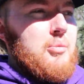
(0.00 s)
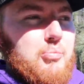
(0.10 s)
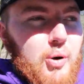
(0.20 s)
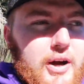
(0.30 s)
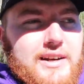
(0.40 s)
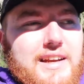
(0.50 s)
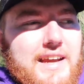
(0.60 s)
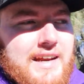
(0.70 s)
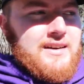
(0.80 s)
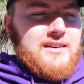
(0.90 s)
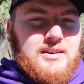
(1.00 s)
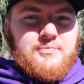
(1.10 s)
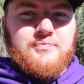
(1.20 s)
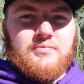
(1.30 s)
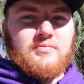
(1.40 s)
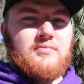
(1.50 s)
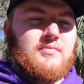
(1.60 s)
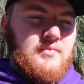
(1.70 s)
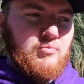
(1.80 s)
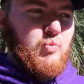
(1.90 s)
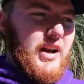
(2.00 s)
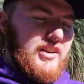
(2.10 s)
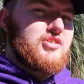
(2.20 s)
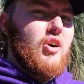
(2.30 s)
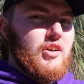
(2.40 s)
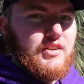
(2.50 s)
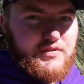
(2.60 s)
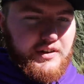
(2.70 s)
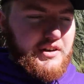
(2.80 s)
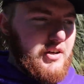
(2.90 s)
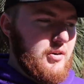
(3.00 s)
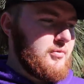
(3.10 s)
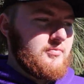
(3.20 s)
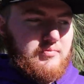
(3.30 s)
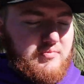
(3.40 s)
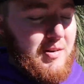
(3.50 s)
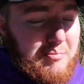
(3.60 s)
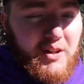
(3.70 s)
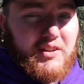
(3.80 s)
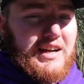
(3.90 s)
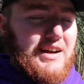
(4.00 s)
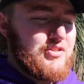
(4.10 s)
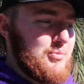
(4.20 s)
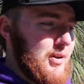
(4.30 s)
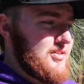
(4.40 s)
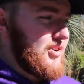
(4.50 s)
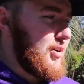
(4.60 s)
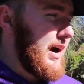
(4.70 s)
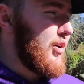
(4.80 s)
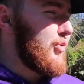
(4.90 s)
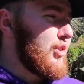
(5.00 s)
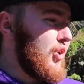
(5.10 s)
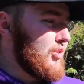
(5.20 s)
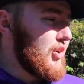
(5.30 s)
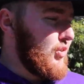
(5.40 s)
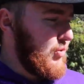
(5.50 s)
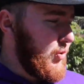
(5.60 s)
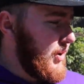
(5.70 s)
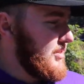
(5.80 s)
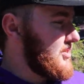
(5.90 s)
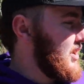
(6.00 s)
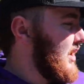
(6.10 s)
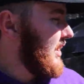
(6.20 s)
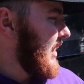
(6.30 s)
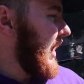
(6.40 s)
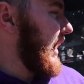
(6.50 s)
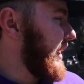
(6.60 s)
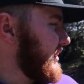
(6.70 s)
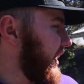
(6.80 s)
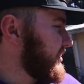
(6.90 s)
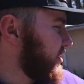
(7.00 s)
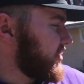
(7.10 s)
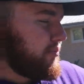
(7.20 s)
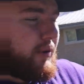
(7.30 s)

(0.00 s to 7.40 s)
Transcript: But when I started this video a month and a half, 2 months ago, however long ago it was, I took